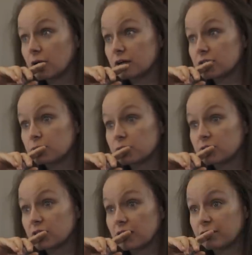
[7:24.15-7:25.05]
I just
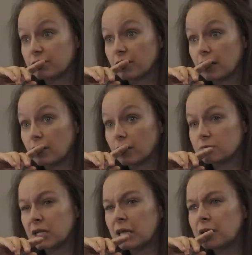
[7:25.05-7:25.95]
wasn't there for very long. I
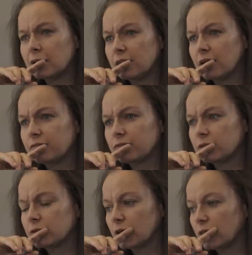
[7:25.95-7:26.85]
was legally there
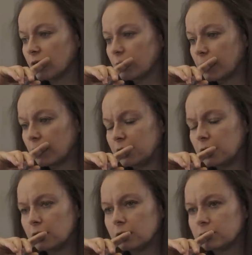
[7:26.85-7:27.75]
for, I think, about a
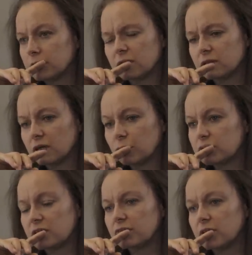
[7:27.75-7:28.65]
year, but I, I
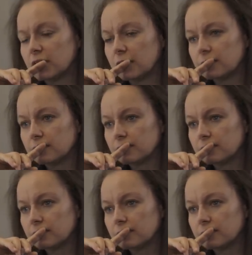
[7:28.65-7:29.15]
was never there.